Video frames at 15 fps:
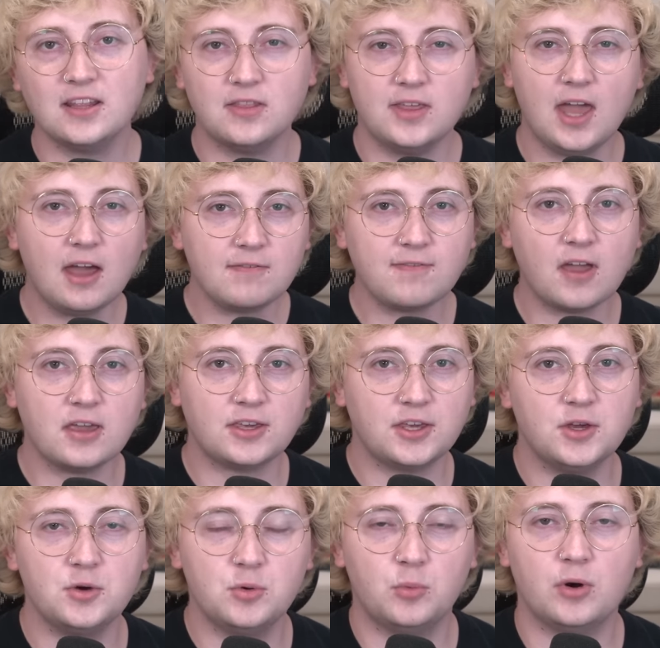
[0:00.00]
in the
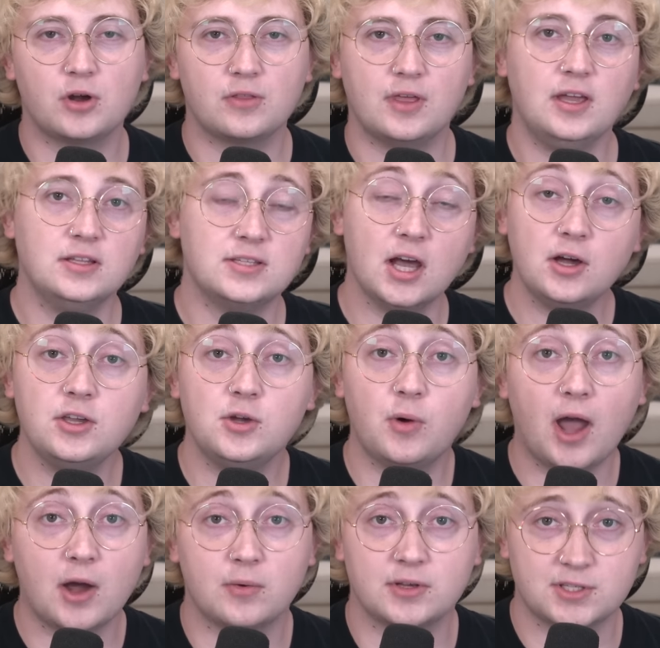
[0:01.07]
FAQ, where they tell you
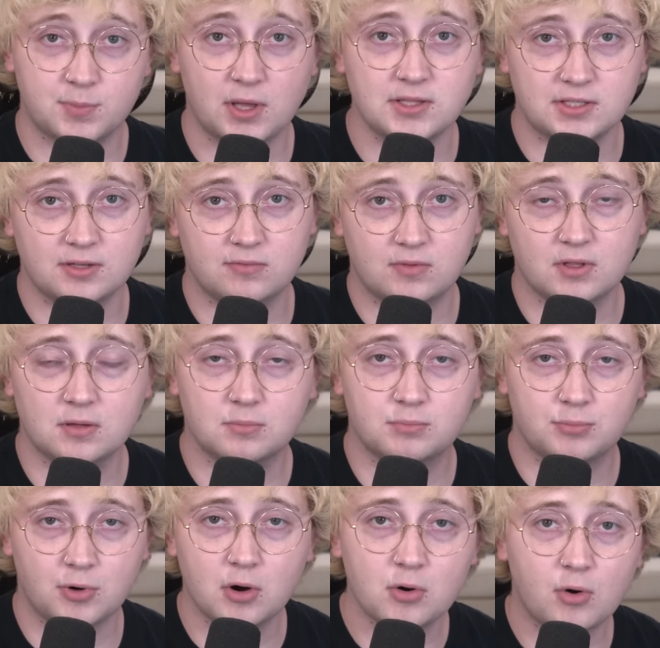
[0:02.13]
how expensive the
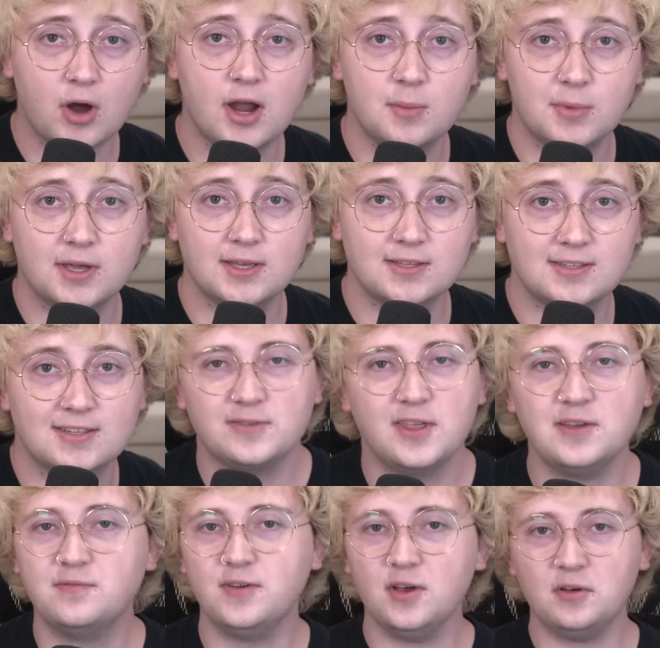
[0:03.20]
program is,
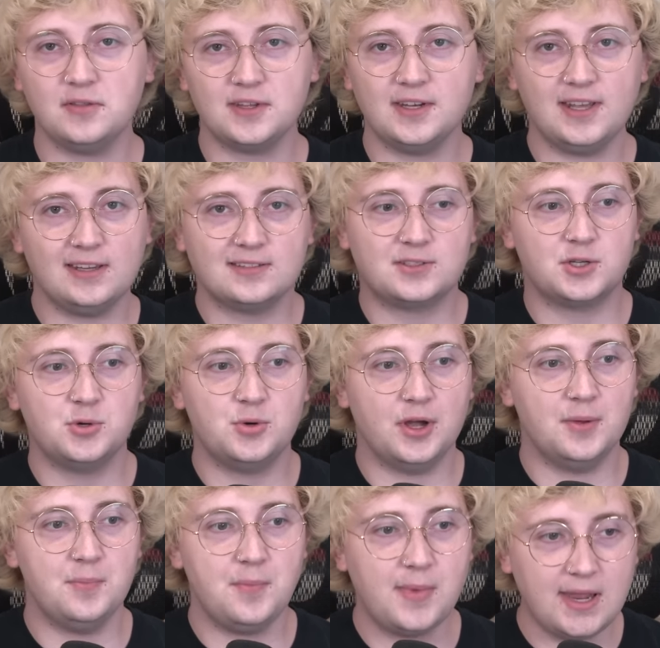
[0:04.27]
they feel the need to
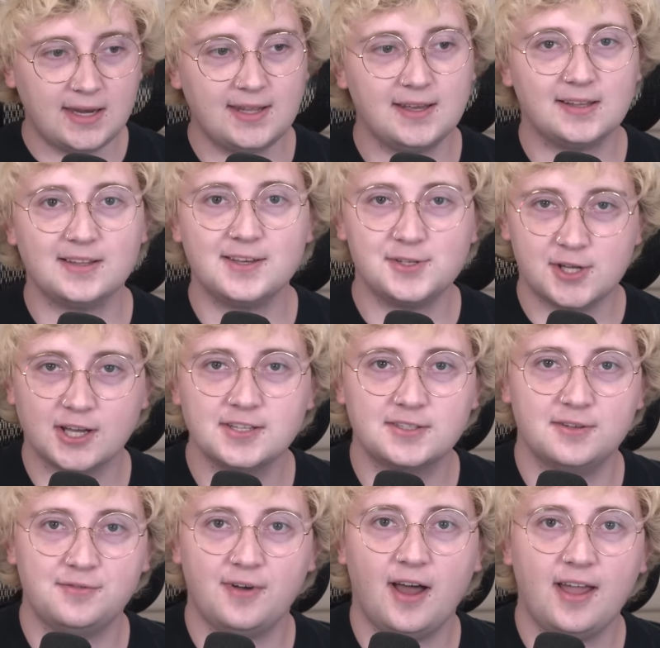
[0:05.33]
immediately
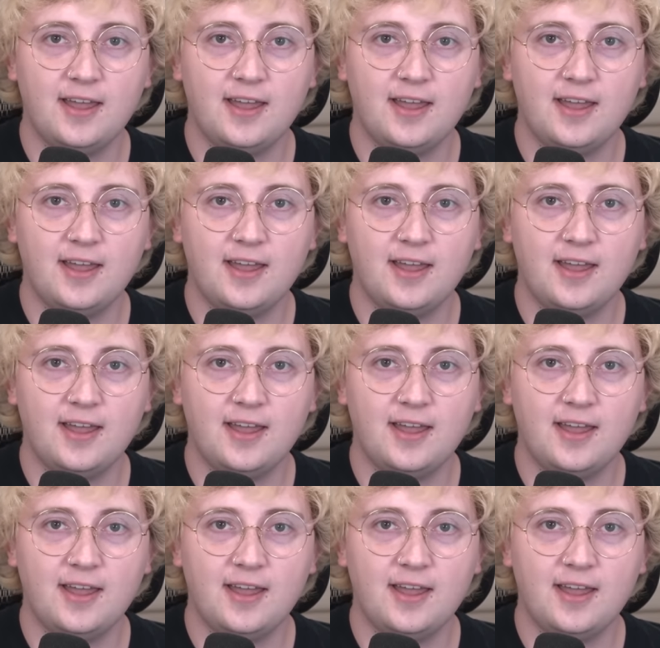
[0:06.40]
justify